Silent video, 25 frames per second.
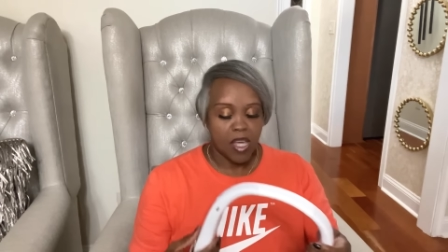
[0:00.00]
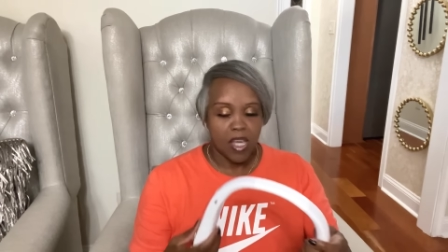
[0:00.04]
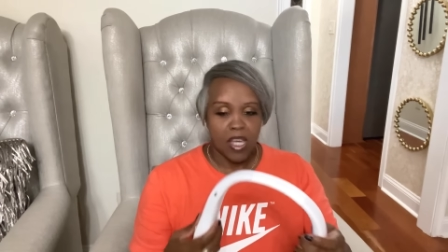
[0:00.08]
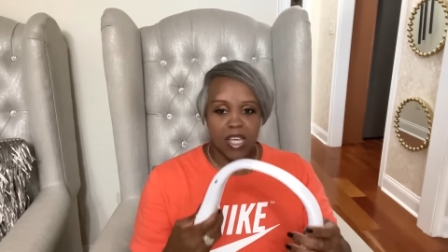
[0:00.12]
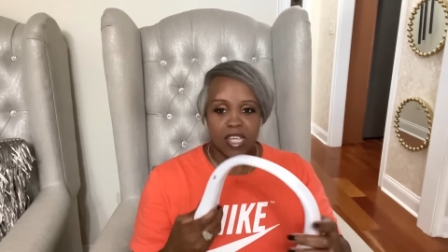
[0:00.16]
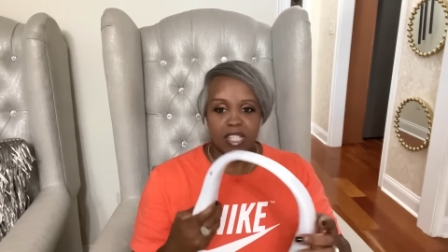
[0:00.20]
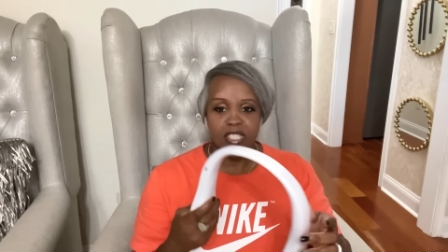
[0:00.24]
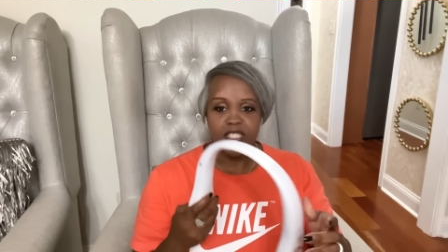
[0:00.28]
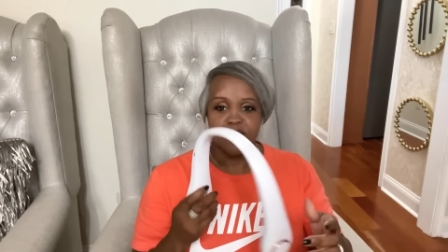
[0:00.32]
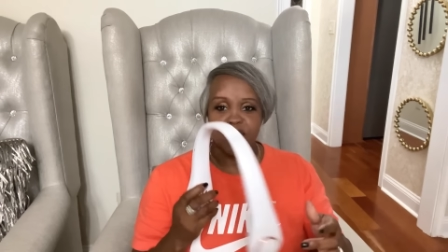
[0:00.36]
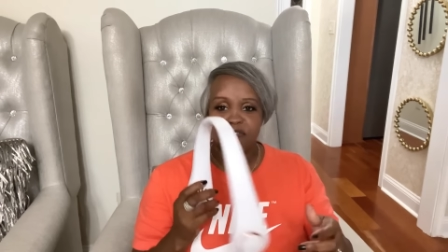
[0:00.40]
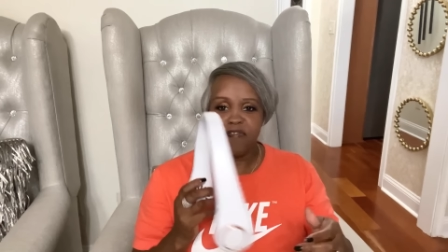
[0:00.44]

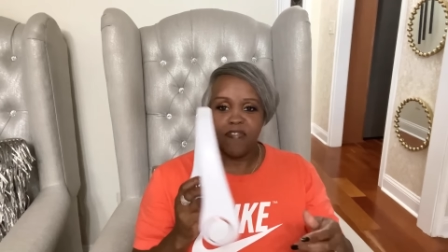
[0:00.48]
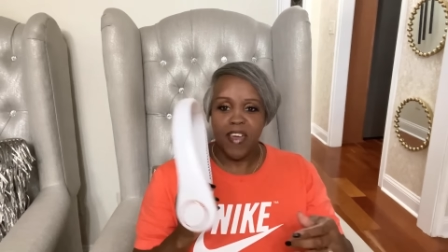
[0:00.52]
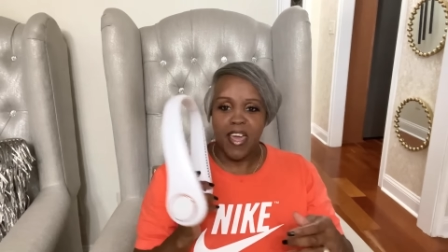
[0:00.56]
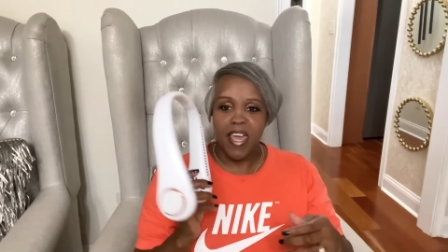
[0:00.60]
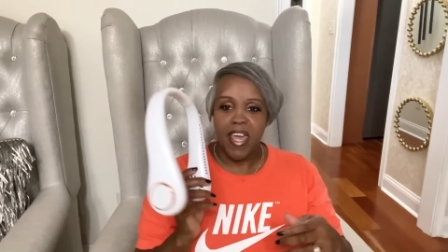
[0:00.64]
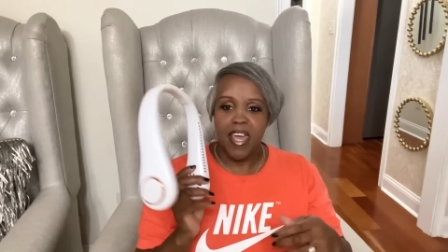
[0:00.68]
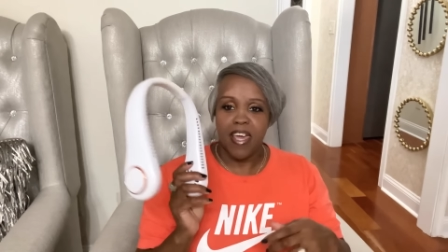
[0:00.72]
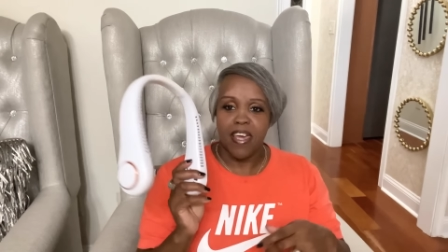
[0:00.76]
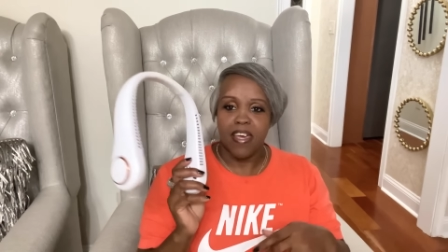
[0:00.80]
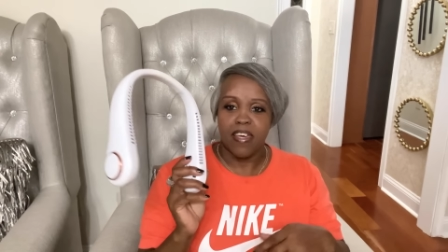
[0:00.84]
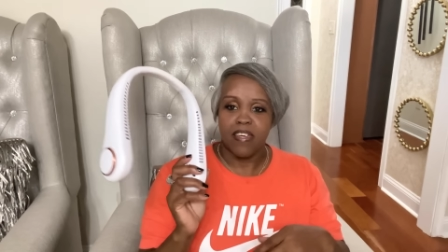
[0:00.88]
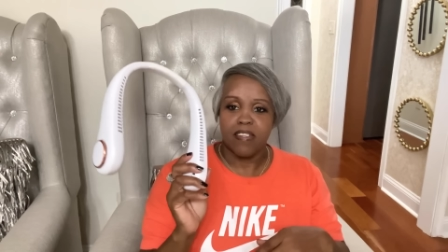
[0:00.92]
It's a
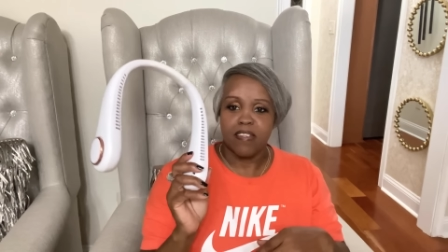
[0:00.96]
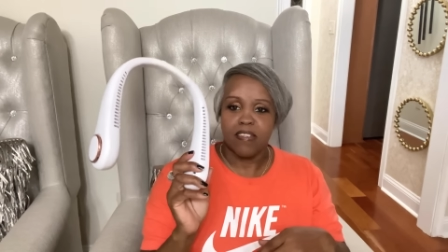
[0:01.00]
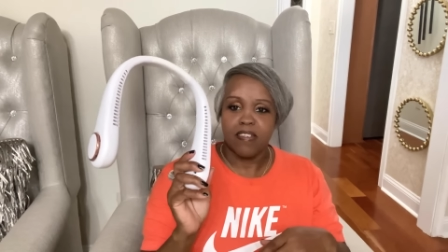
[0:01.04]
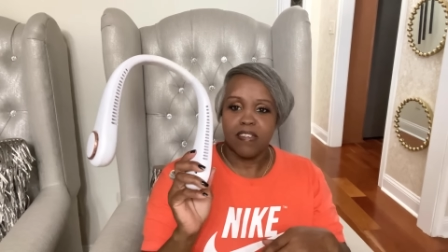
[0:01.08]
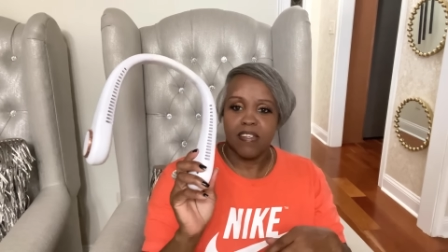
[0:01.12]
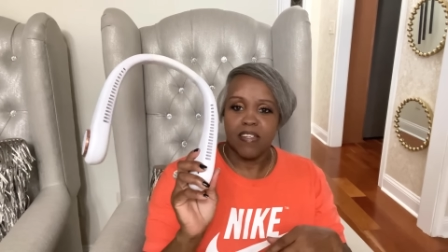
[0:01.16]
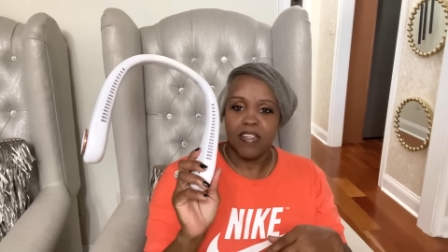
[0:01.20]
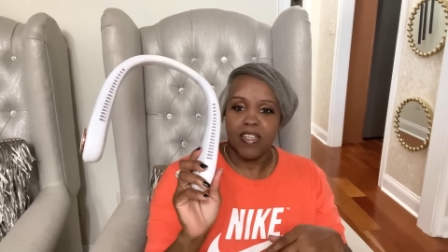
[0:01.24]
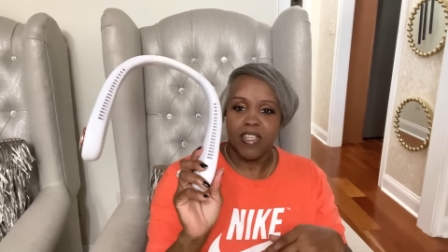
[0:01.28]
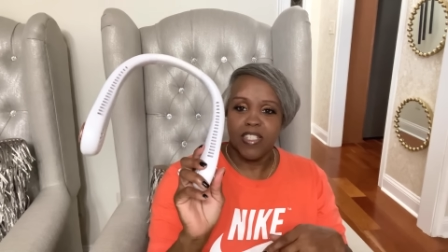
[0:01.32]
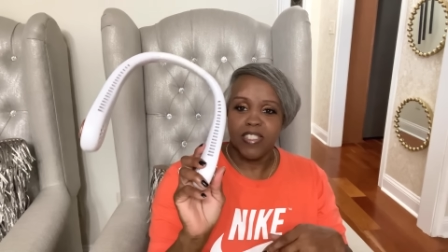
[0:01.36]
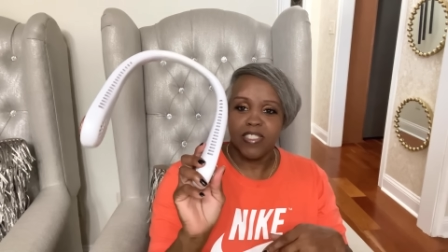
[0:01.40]
fan,
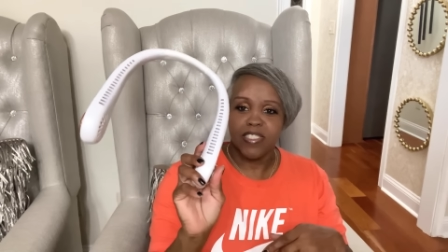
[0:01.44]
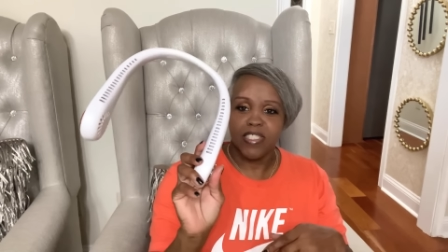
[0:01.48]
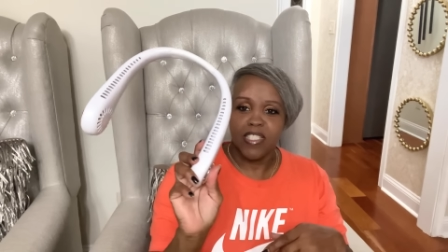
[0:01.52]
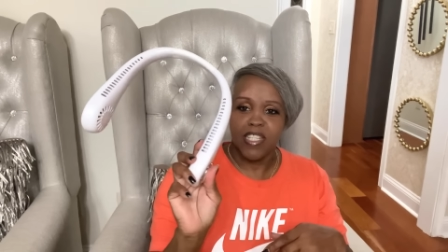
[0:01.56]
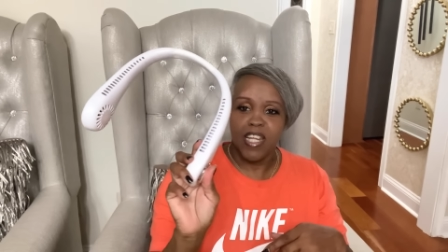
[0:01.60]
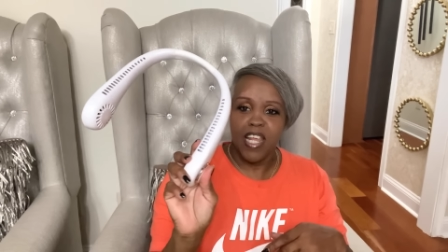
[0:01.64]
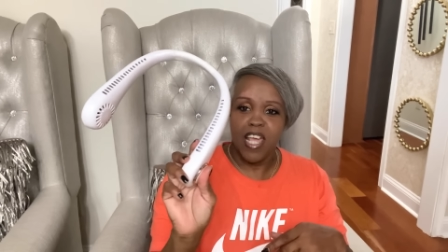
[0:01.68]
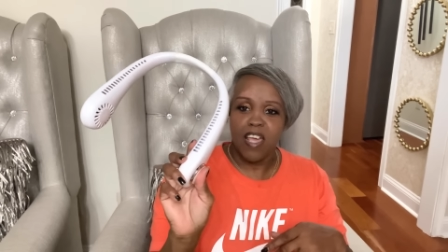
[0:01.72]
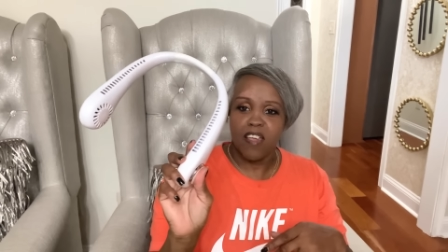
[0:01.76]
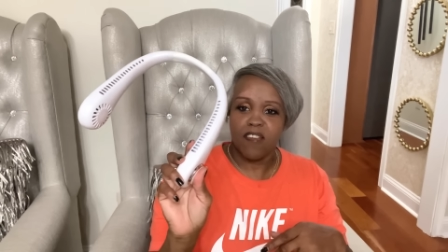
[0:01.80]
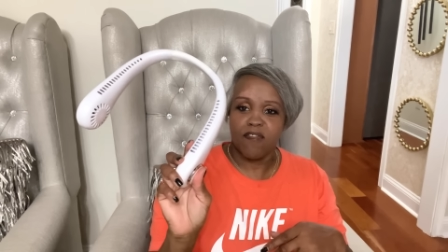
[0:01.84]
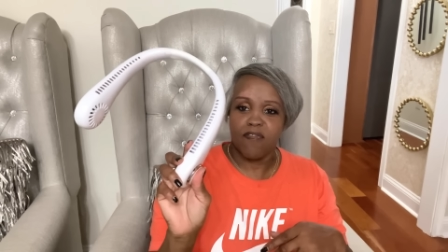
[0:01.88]
it's a
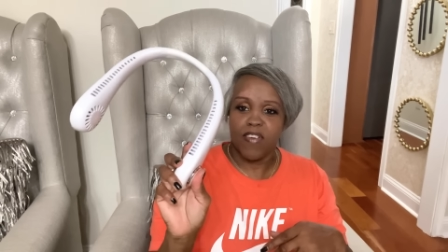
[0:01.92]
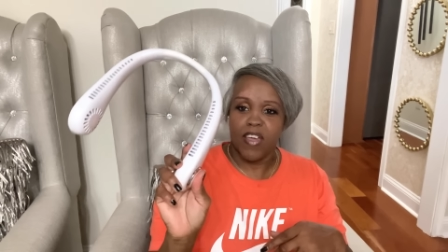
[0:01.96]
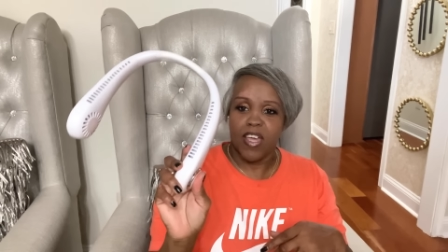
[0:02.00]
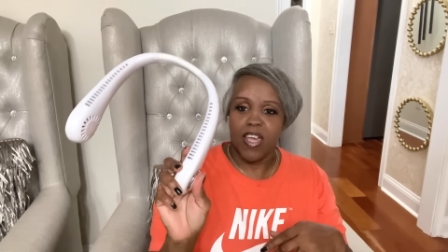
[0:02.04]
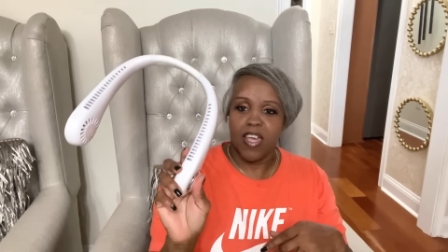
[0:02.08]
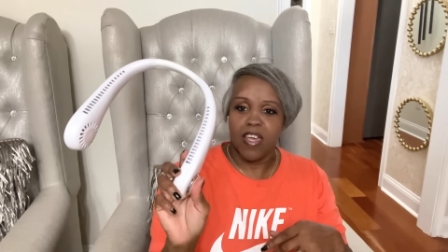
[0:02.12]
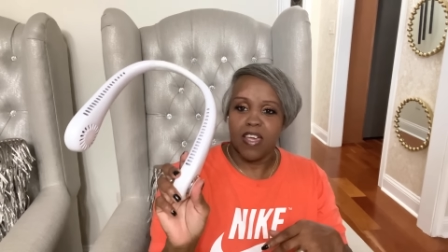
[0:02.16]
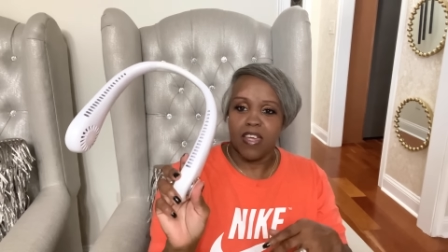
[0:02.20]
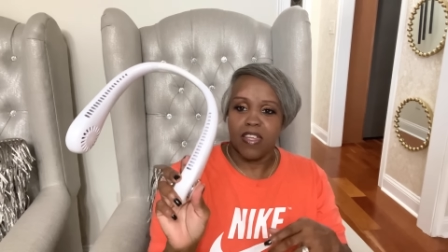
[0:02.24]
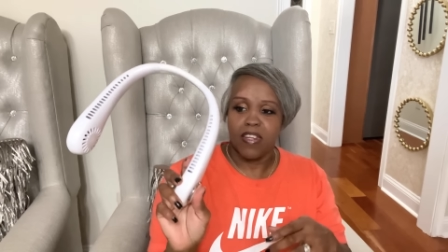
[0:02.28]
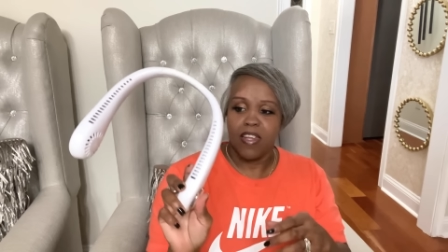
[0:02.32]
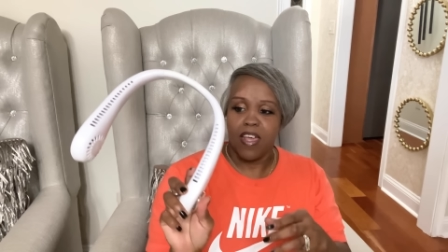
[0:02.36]
neck
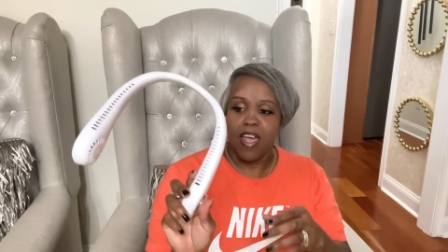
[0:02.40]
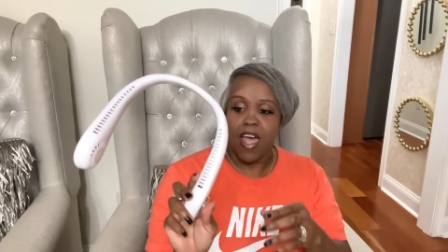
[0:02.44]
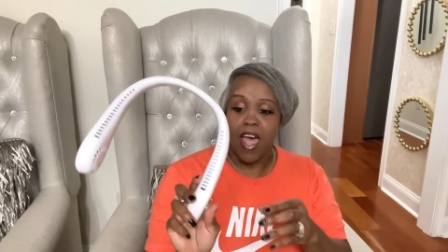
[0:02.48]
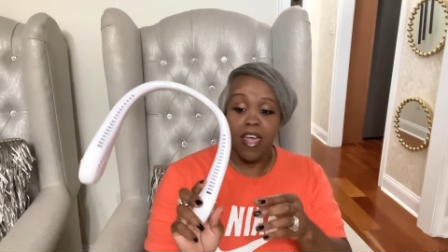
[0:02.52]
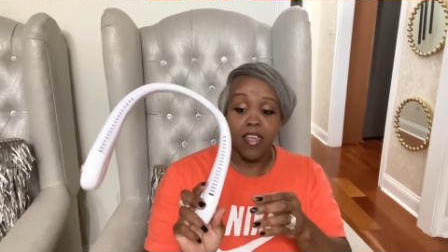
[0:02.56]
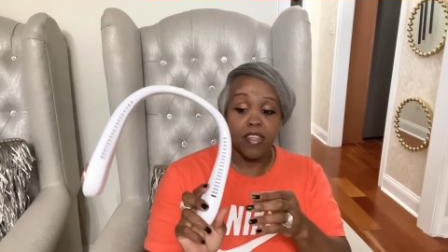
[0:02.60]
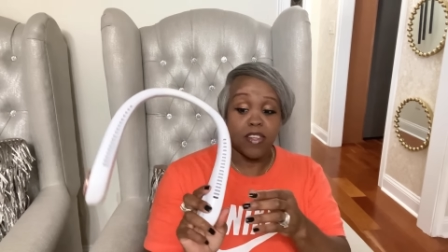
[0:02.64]
fan.